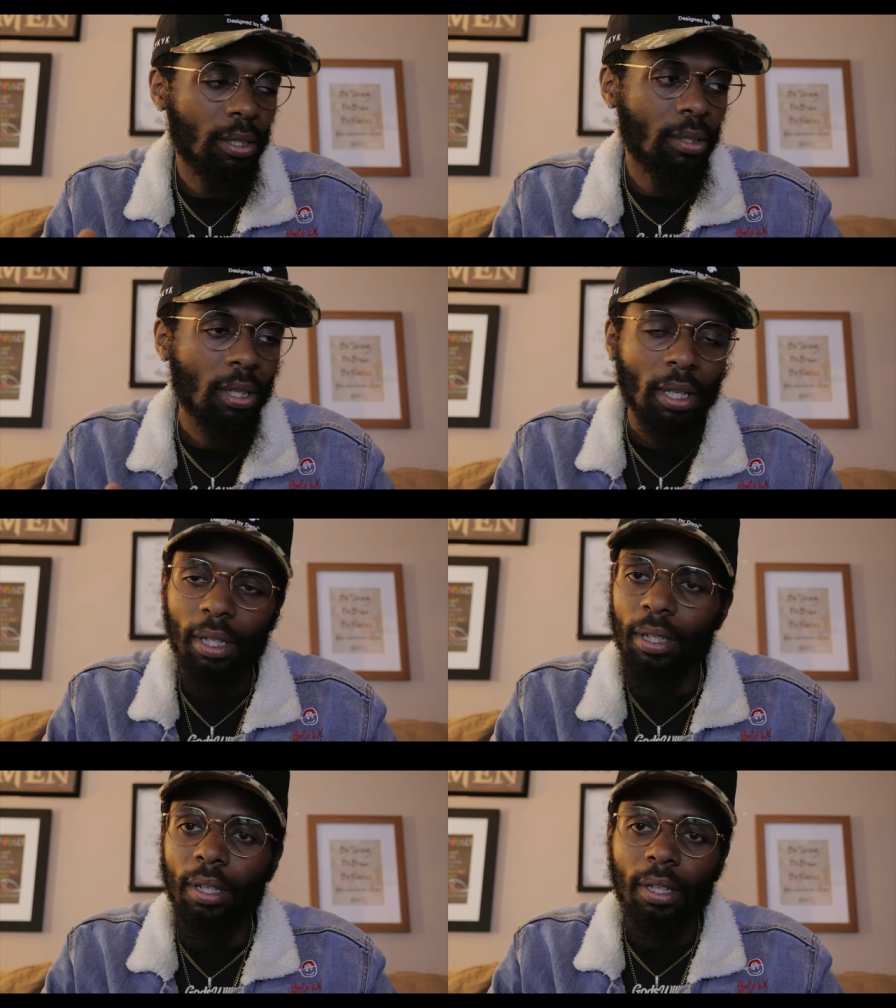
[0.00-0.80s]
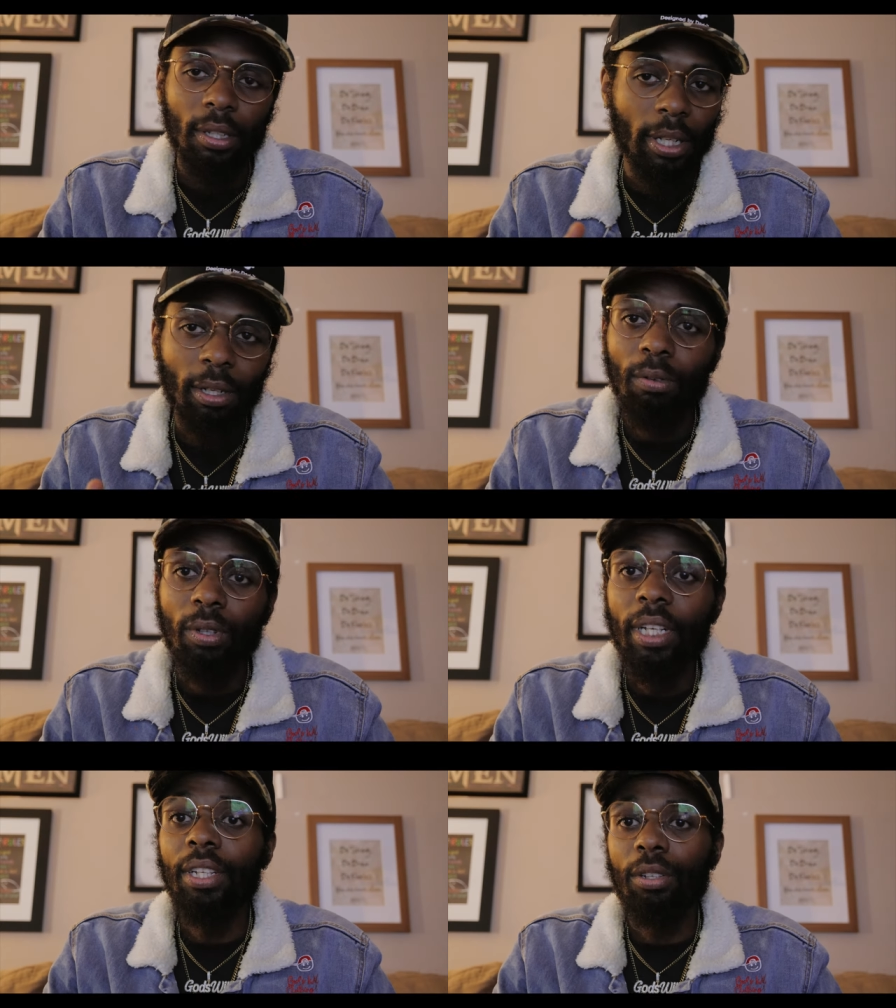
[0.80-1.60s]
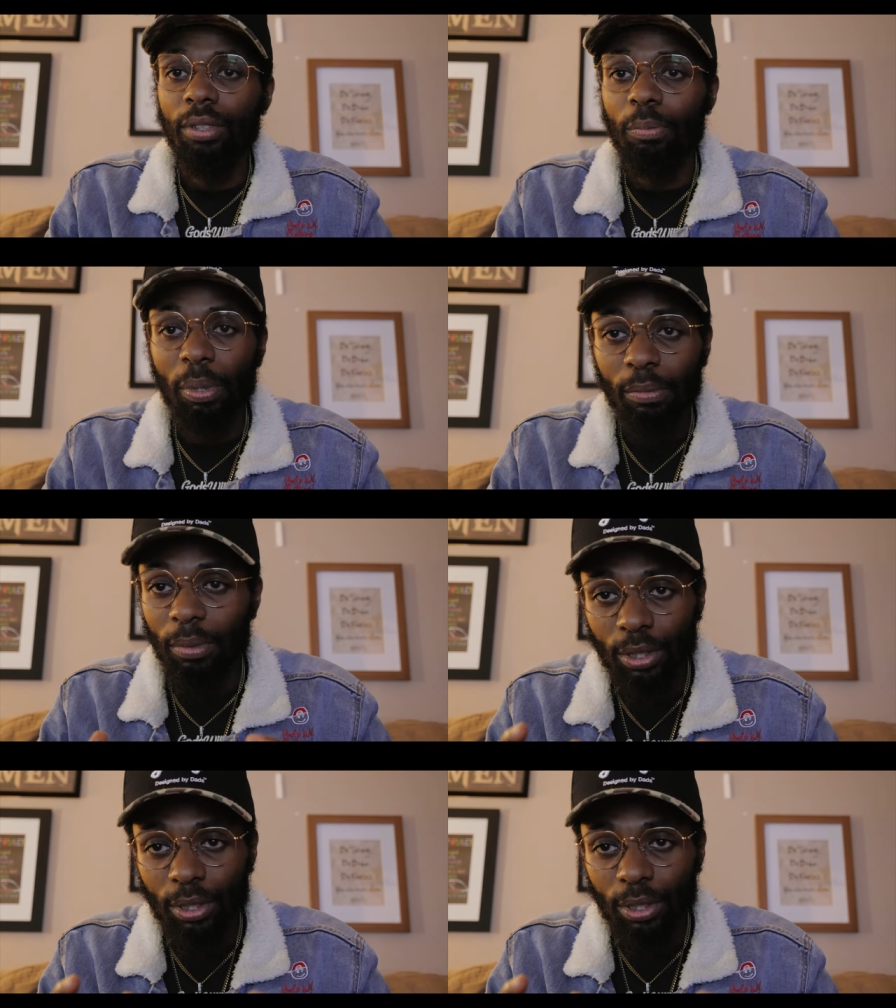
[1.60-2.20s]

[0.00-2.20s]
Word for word: And they're gonna lean on people.